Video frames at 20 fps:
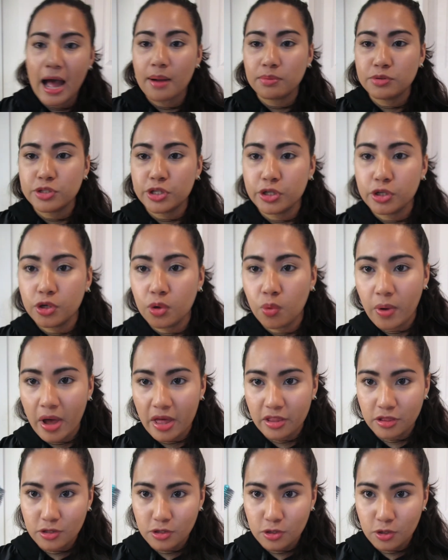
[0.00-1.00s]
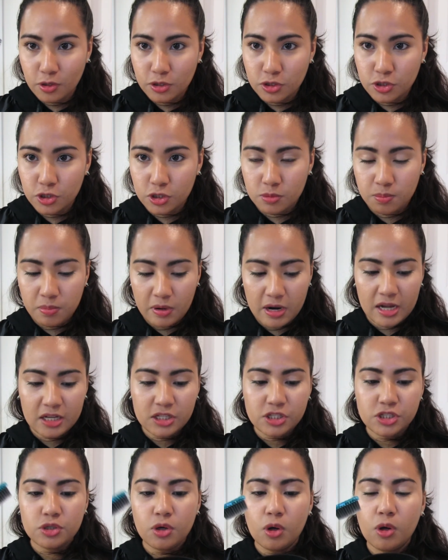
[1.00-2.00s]
After you wet your
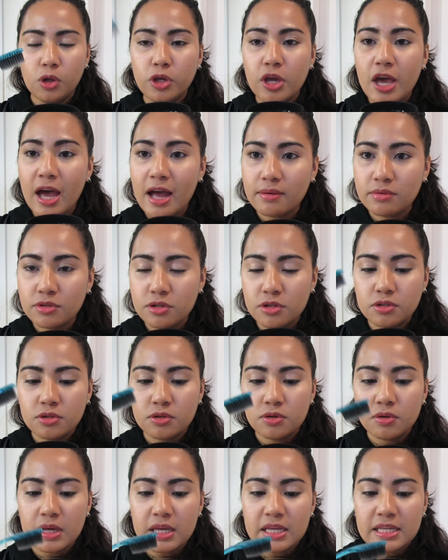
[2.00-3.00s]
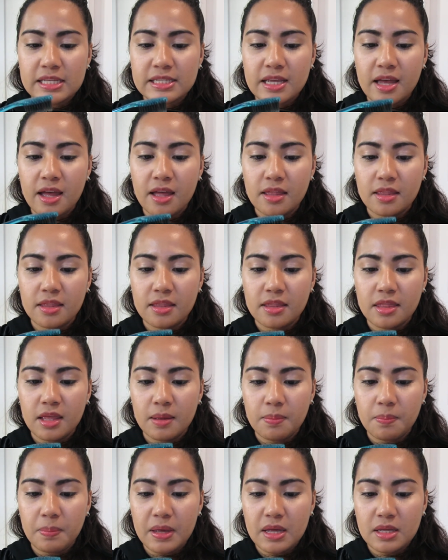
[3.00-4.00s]
toothbrush, all you have to do is
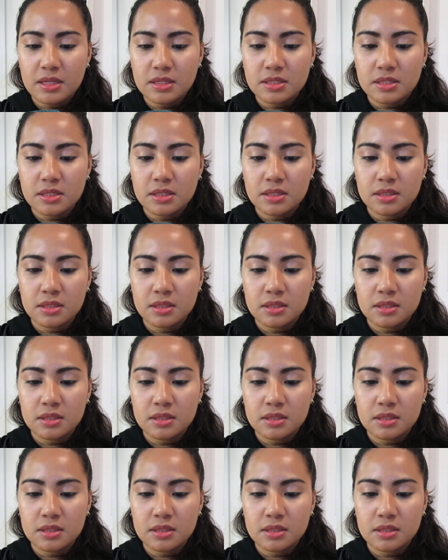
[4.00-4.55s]
dip it.